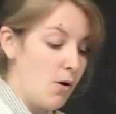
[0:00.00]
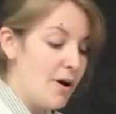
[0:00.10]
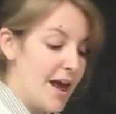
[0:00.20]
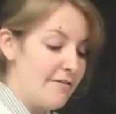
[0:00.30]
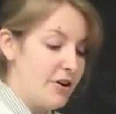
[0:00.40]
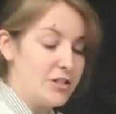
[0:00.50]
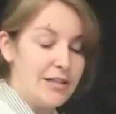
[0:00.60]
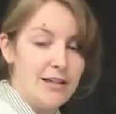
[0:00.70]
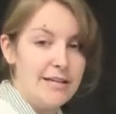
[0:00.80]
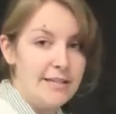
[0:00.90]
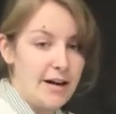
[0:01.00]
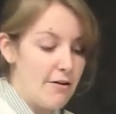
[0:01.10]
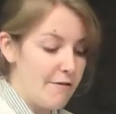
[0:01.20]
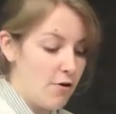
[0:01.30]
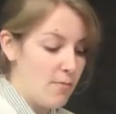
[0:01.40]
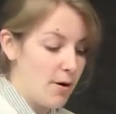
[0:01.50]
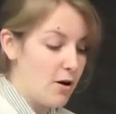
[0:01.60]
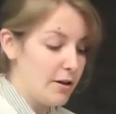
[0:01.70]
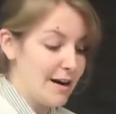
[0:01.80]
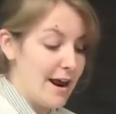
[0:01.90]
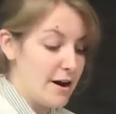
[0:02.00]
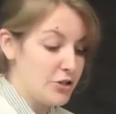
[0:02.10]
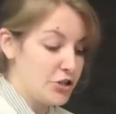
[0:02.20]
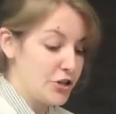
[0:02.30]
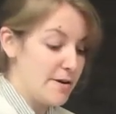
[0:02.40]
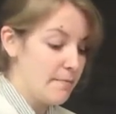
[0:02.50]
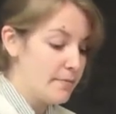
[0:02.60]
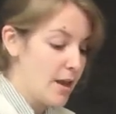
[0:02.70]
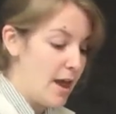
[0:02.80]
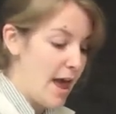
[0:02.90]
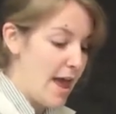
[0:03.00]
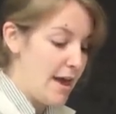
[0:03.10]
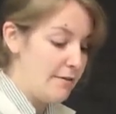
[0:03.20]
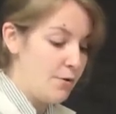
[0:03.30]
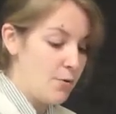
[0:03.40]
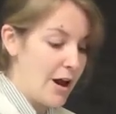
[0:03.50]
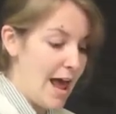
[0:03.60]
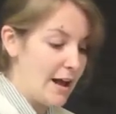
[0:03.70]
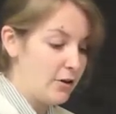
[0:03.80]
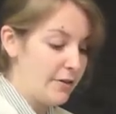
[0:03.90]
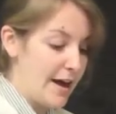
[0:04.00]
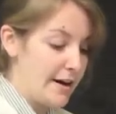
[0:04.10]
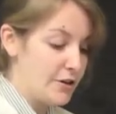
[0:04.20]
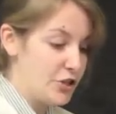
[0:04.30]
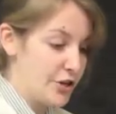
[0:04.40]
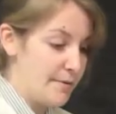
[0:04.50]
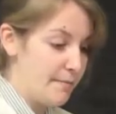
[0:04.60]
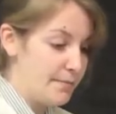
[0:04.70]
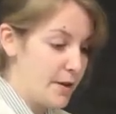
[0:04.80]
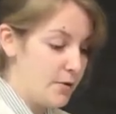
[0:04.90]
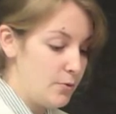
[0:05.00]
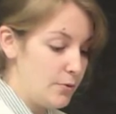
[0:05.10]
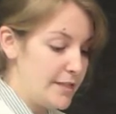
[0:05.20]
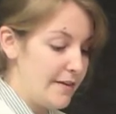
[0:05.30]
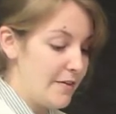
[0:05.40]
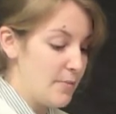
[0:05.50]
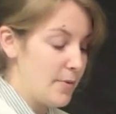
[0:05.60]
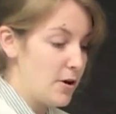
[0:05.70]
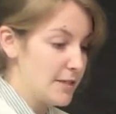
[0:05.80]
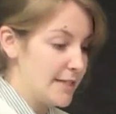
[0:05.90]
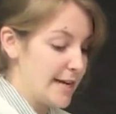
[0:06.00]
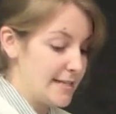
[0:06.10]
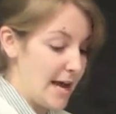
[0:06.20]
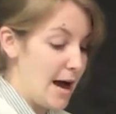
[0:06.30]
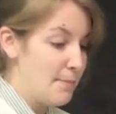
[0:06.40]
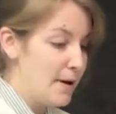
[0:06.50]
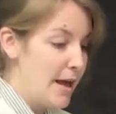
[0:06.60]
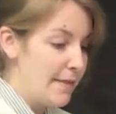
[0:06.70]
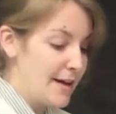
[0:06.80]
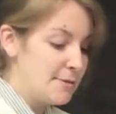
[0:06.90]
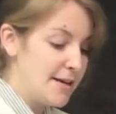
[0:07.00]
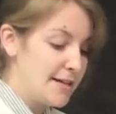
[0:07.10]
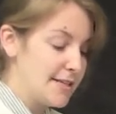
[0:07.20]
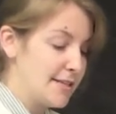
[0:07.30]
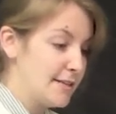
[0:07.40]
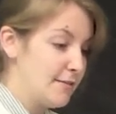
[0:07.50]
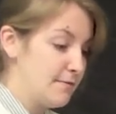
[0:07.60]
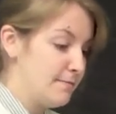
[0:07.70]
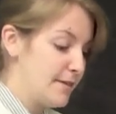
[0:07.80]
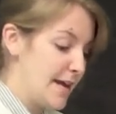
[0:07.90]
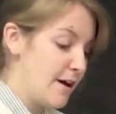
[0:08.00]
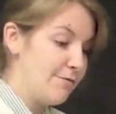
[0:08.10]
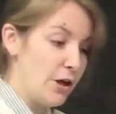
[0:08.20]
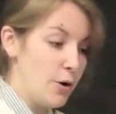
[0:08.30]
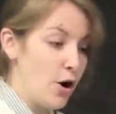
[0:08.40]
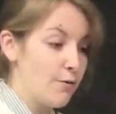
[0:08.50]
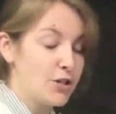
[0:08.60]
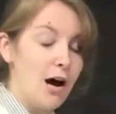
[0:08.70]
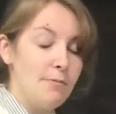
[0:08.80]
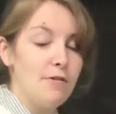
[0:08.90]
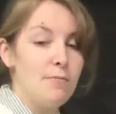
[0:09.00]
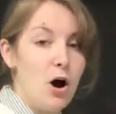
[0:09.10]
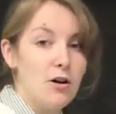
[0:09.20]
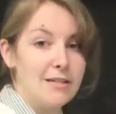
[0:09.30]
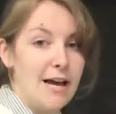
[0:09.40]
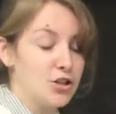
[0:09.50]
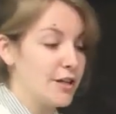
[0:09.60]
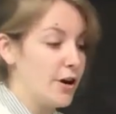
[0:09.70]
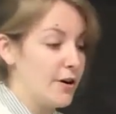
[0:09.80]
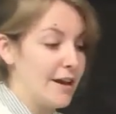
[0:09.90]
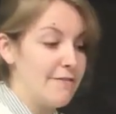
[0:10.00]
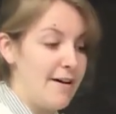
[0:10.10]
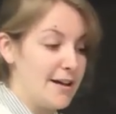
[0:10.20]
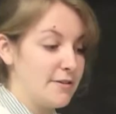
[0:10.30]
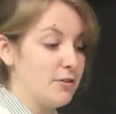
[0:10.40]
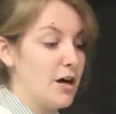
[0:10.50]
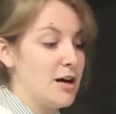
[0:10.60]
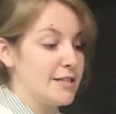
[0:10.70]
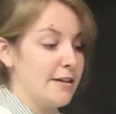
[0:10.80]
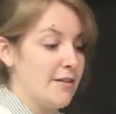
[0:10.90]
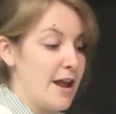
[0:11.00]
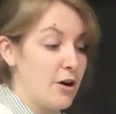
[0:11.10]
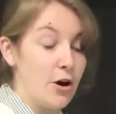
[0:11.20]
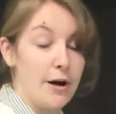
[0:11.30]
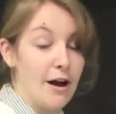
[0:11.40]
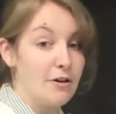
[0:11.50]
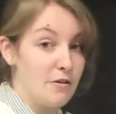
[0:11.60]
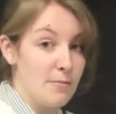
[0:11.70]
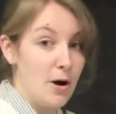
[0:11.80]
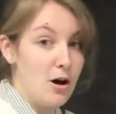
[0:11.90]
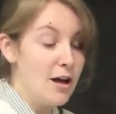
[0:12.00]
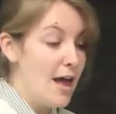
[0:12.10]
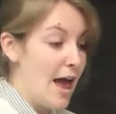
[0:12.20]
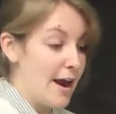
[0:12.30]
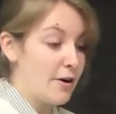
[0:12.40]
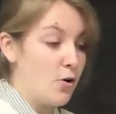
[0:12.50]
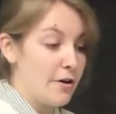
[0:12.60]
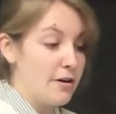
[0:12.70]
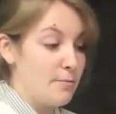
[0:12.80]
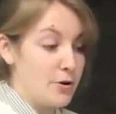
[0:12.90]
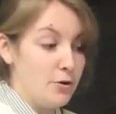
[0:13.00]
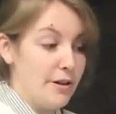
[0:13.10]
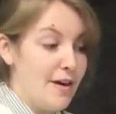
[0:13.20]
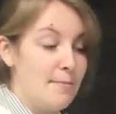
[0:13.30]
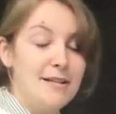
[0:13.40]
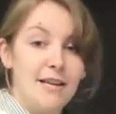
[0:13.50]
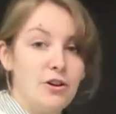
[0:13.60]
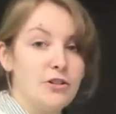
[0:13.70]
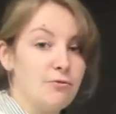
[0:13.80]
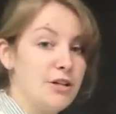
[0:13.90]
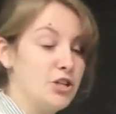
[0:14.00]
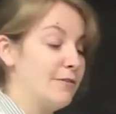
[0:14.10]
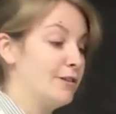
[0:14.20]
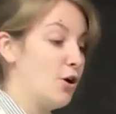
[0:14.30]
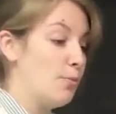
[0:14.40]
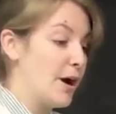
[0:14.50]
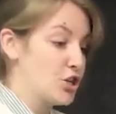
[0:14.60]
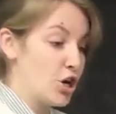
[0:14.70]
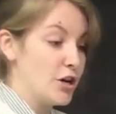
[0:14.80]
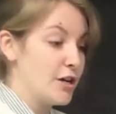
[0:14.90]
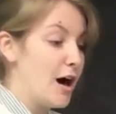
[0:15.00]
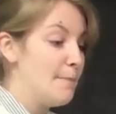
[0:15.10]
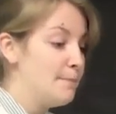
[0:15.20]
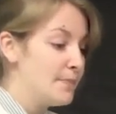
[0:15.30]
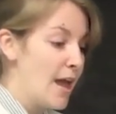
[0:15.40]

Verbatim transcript: What we have here is a light styrofoam ball in an airstream. And if we were to angle that airstream, we see that the ball stays up. That's because the, the, air flowing over top of the ball is actually going at a faster velocity than the air going under the ball. And according to Bernoulli, that means that there's a region of low pressure on top.